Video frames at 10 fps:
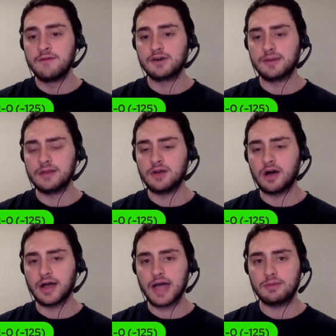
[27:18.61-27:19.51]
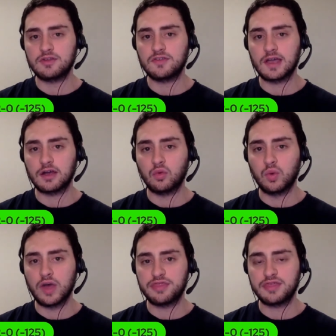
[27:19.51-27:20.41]
For my dog, I am going to stick
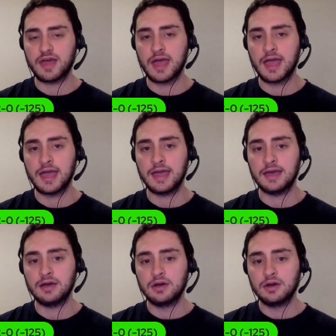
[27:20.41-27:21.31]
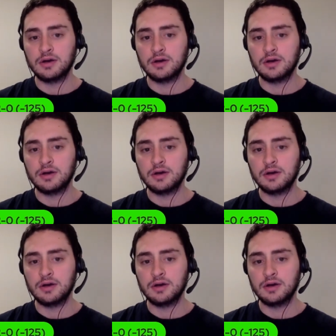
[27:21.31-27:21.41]
with a